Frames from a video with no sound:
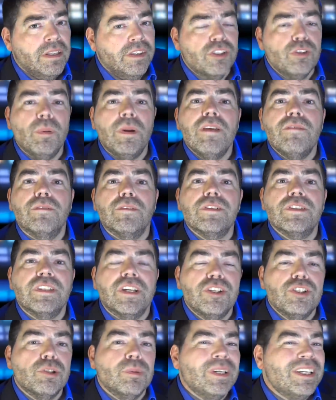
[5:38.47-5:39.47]
In the 21st
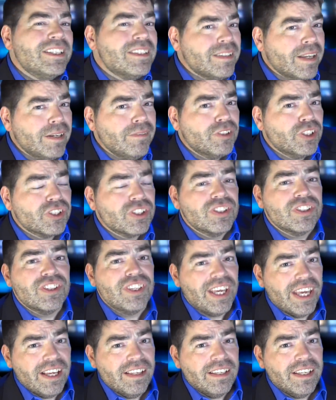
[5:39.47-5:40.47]
century, instead of just
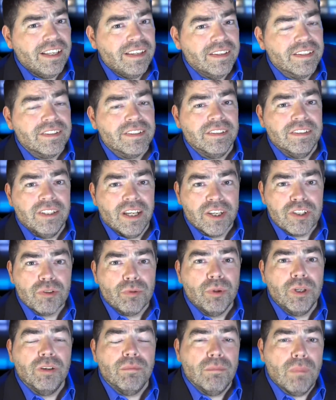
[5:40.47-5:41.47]
scaling this
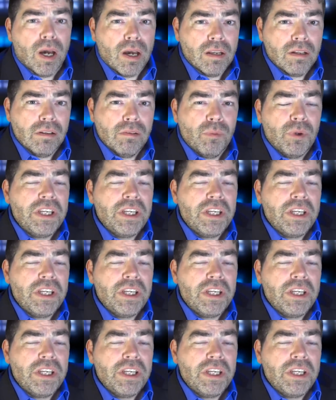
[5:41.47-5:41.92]
industrial model,